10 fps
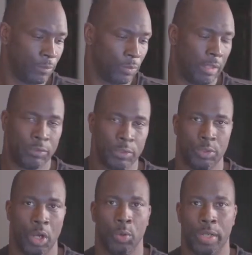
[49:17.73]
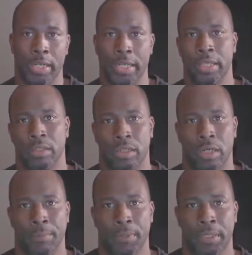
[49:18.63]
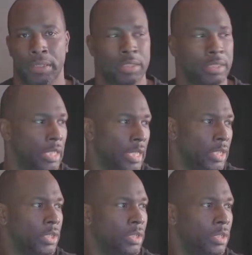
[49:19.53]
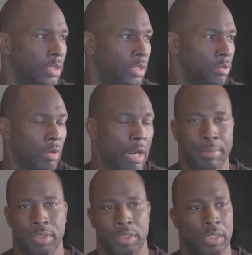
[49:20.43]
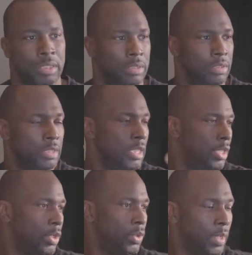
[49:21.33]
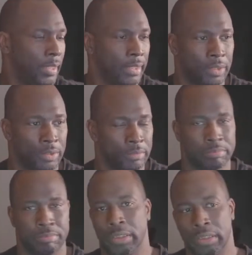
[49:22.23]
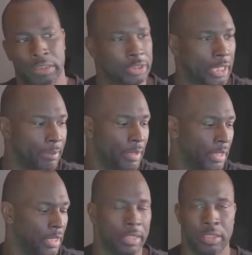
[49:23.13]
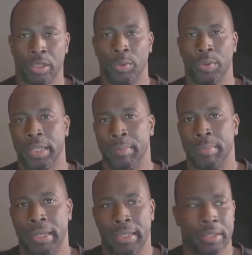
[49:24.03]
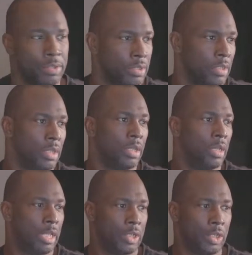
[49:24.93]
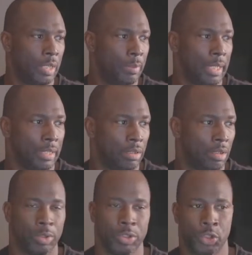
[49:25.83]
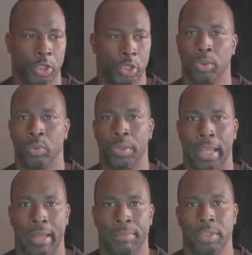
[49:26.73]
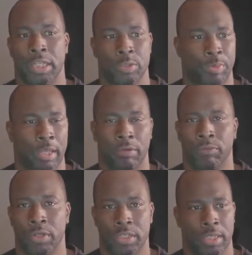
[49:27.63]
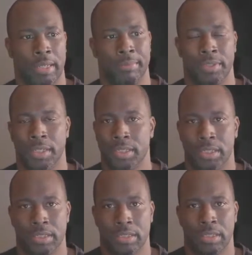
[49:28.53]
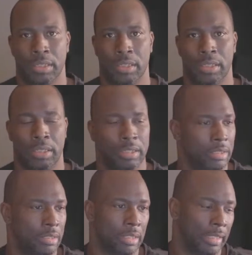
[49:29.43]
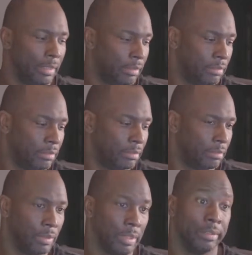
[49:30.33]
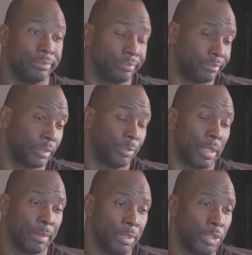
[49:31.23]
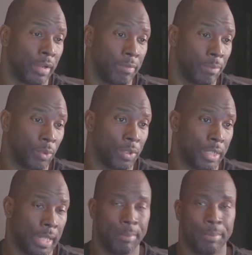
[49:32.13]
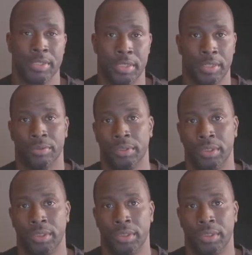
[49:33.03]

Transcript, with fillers: if you go with any other company, CH Robinson, TQL, uh, JB Hunt, you go with anybody else, and you're going to make almost triple what Amazon's paying for the same distance. Like, well, you probably be driving more than that, but still,